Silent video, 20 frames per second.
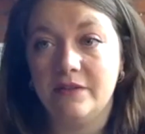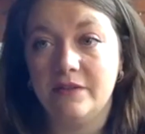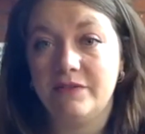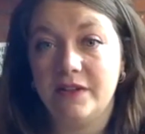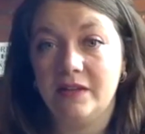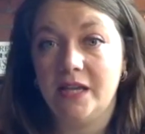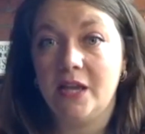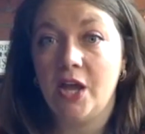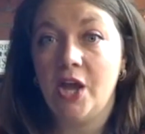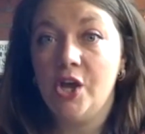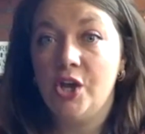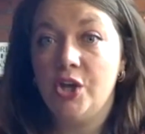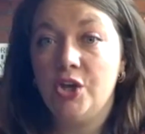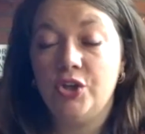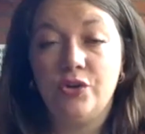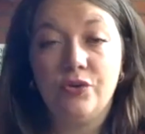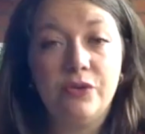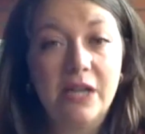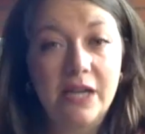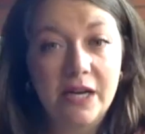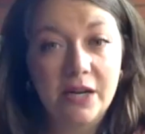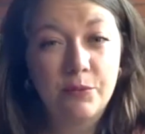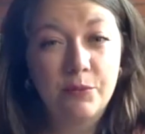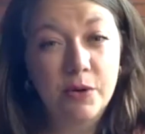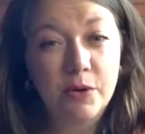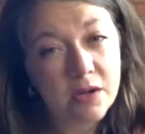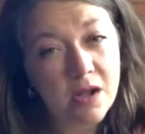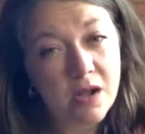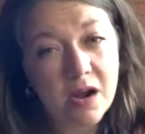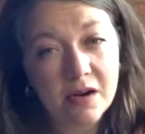feeling you
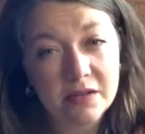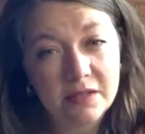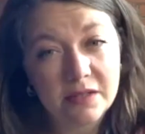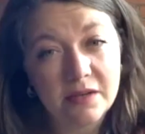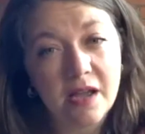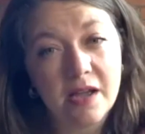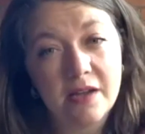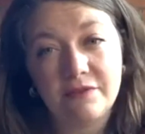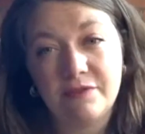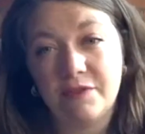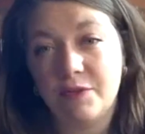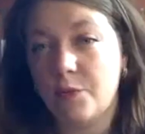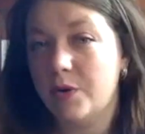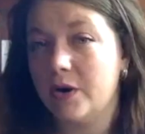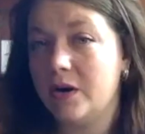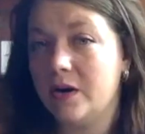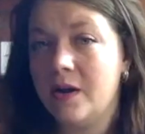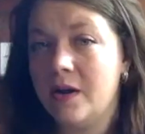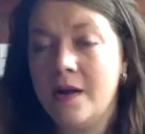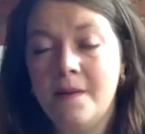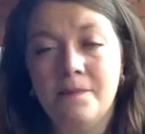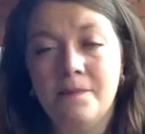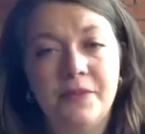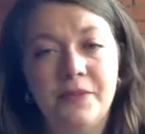didn't work hard enough, or